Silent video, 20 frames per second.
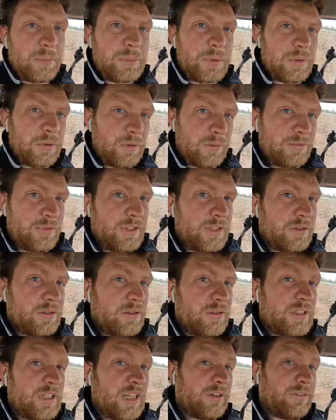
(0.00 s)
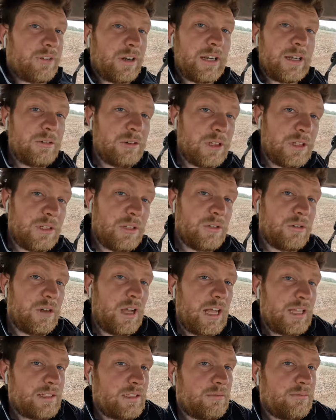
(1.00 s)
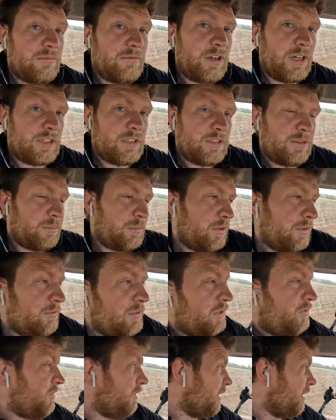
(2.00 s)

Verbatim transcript: up and hopefully it goes and for anyone who hasn't watched previous